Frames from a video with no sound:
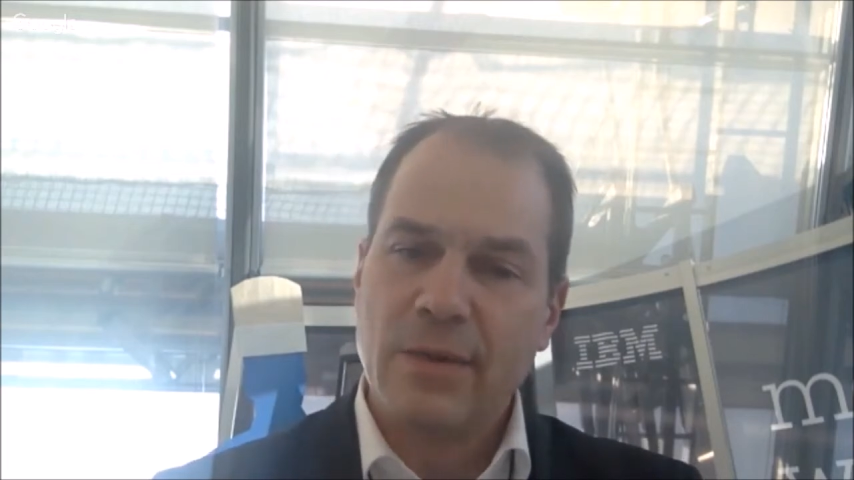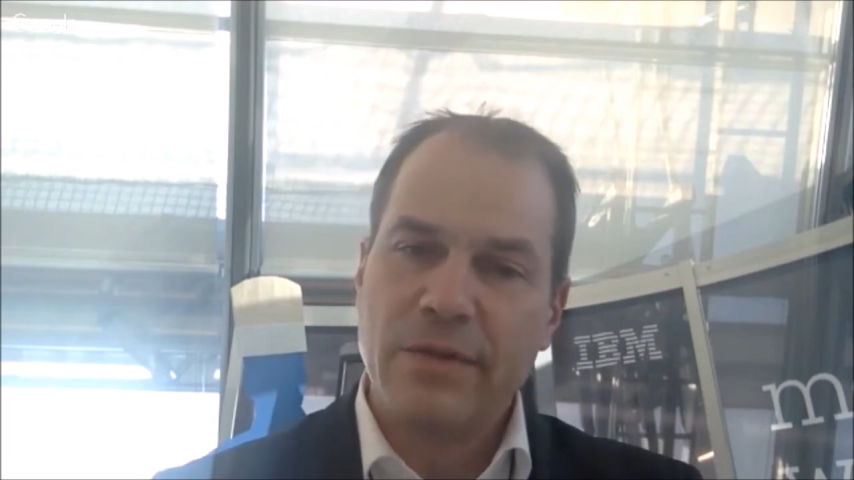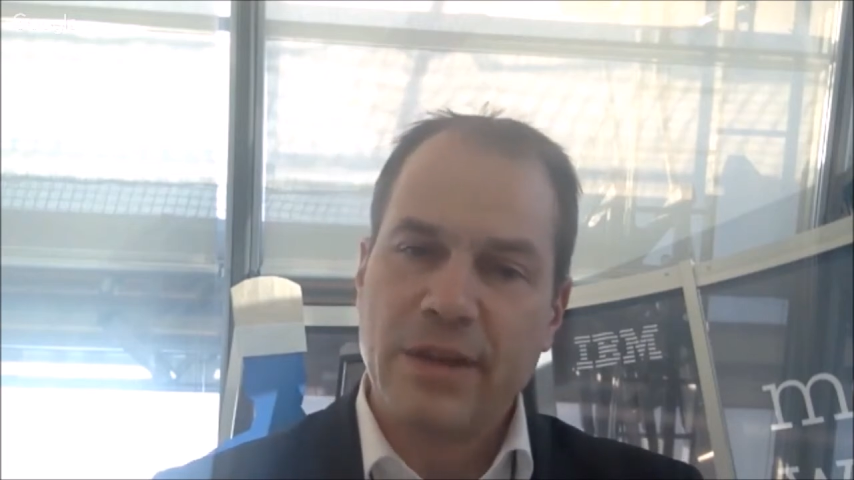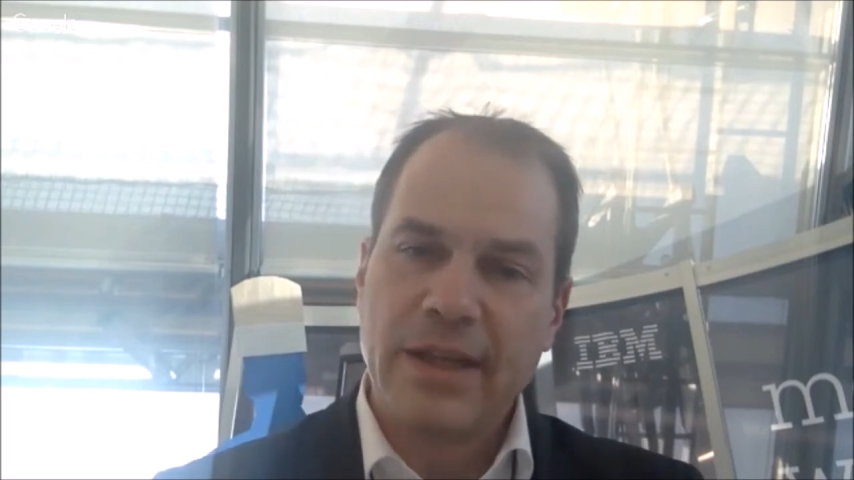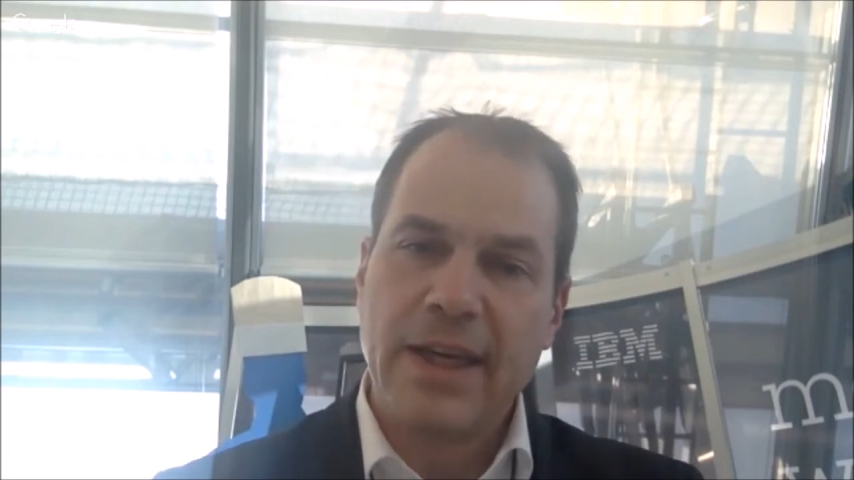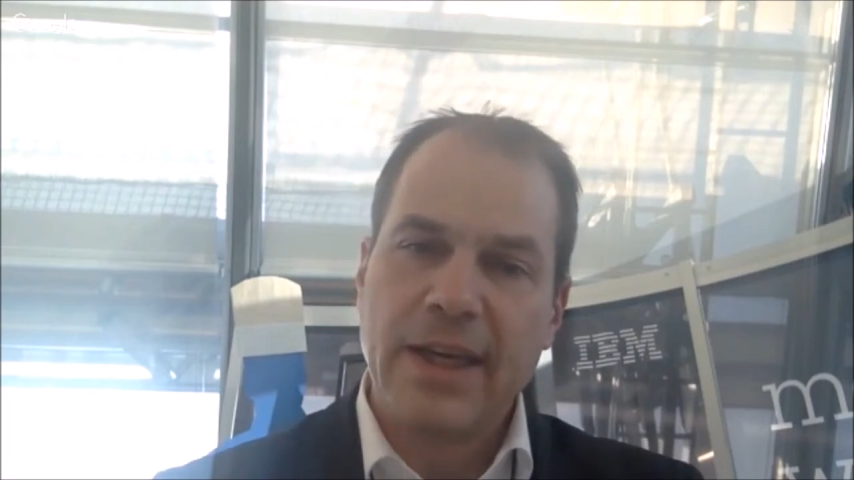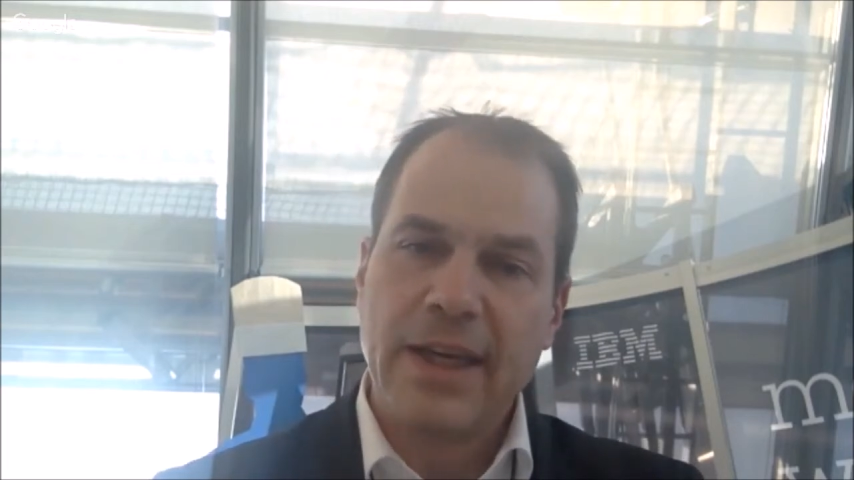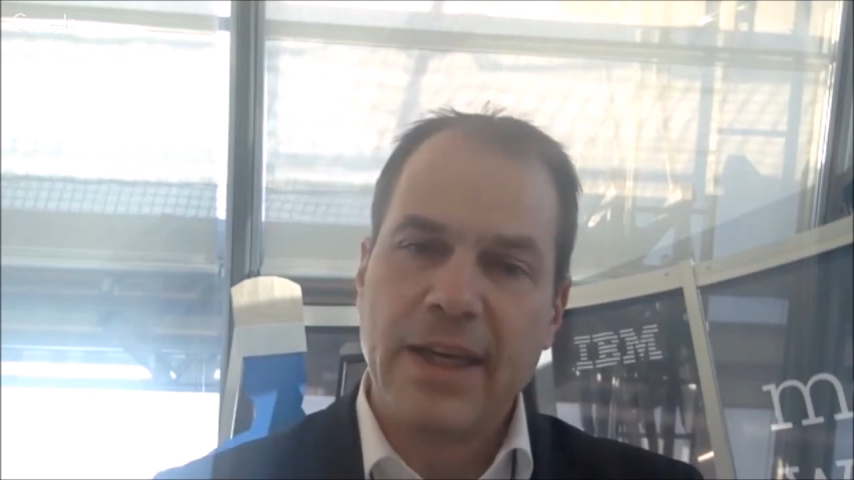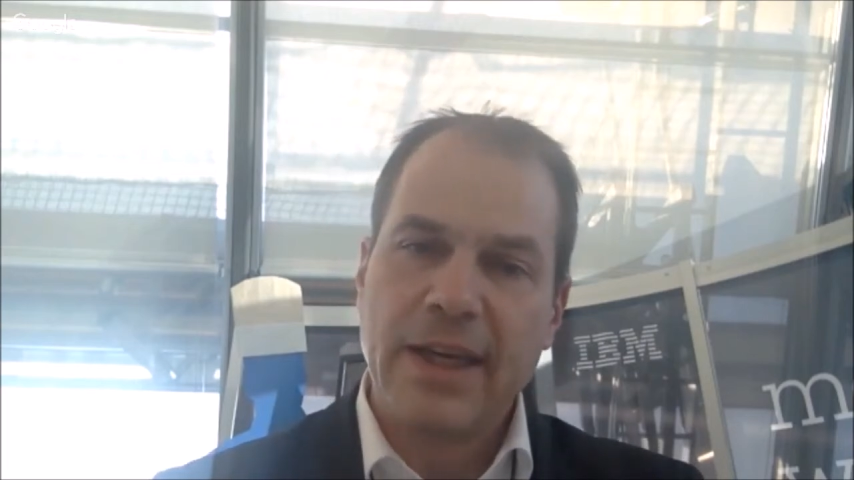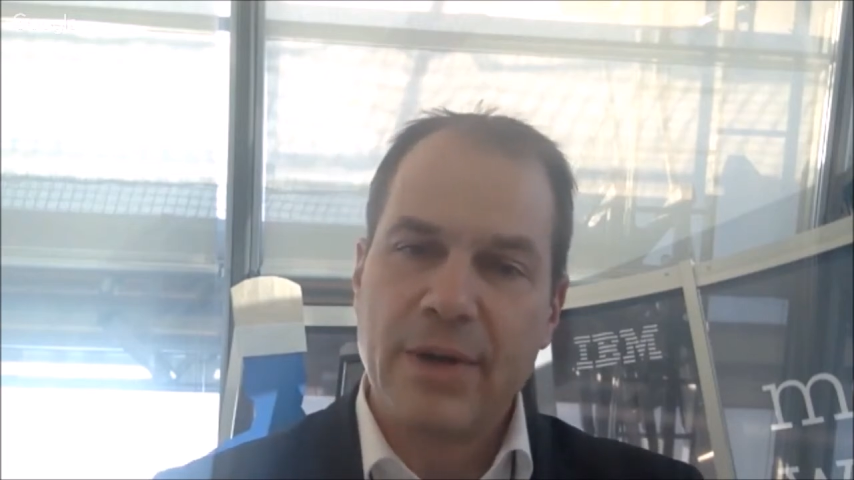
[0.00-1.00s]
data is one of
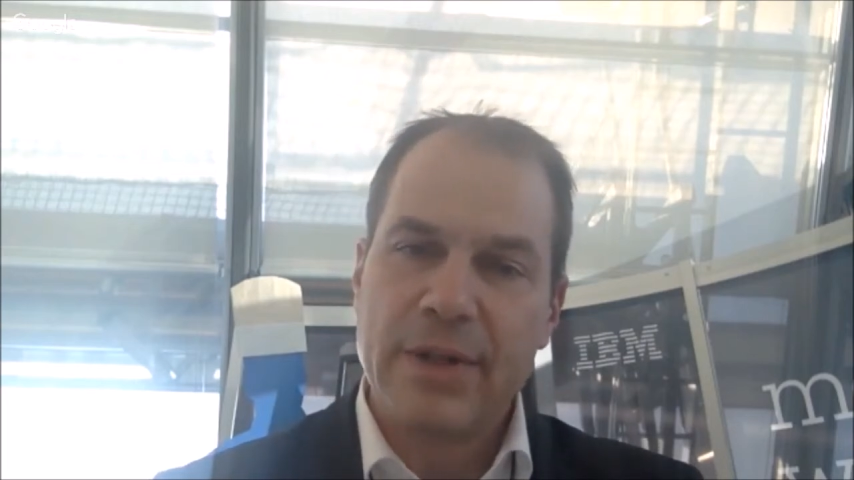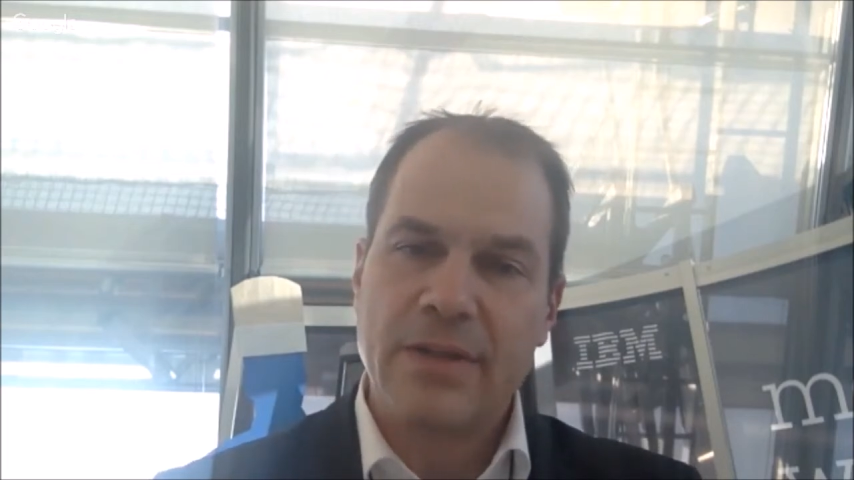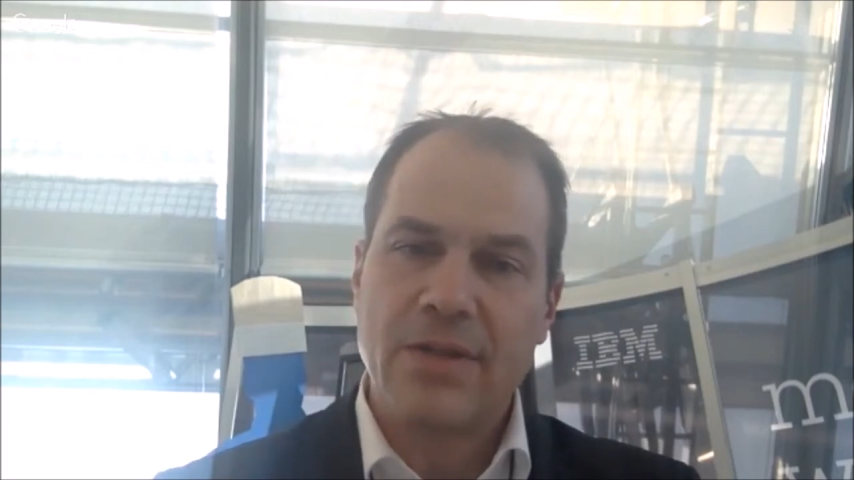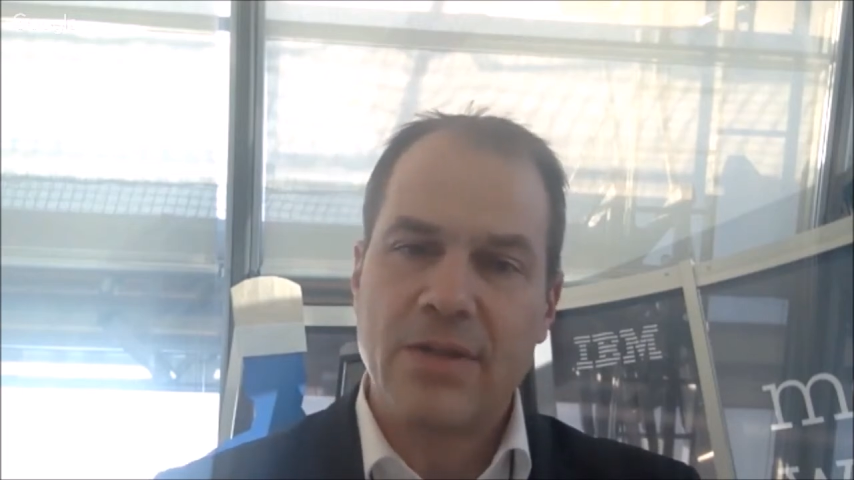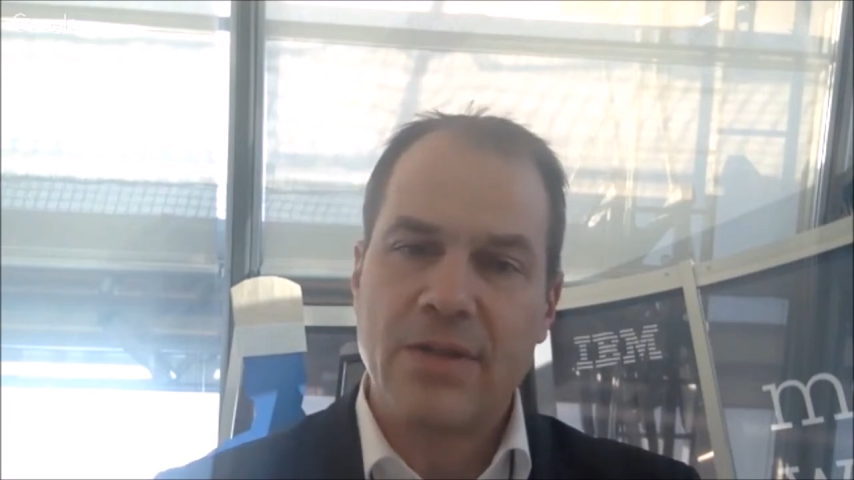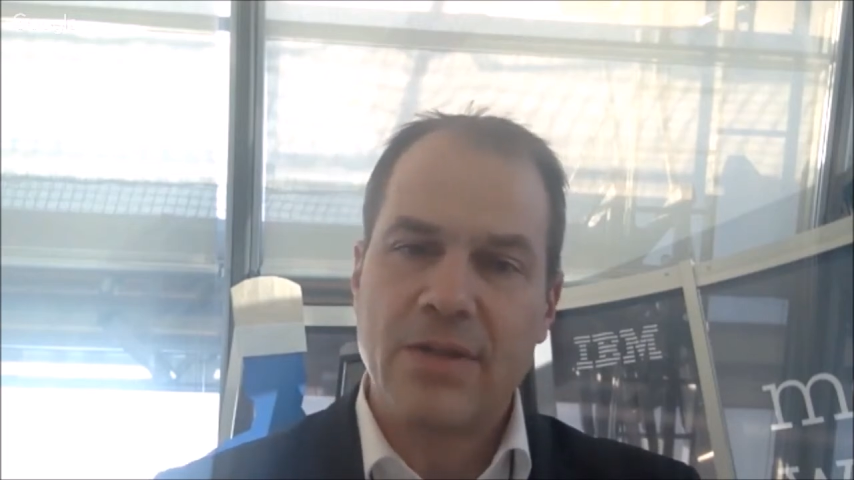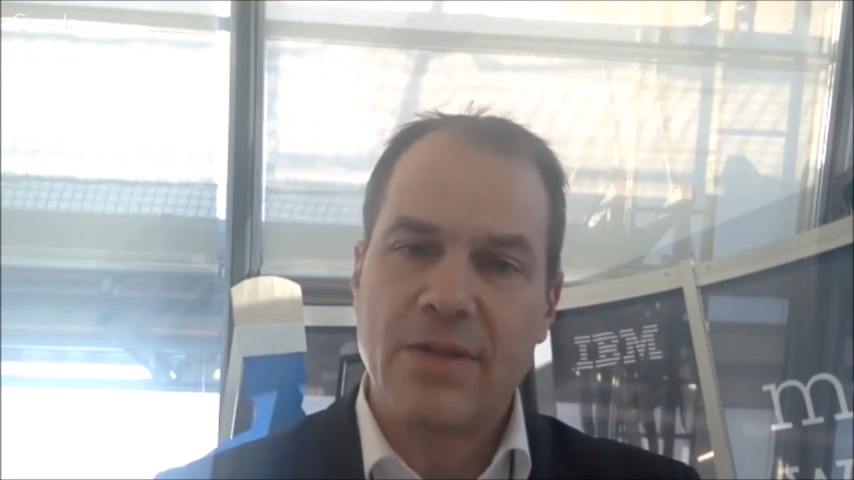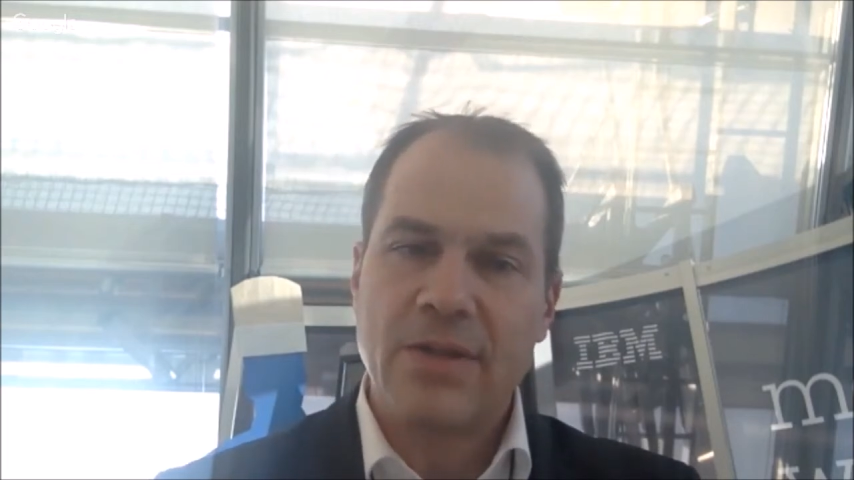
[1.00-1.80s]
the key anchor points,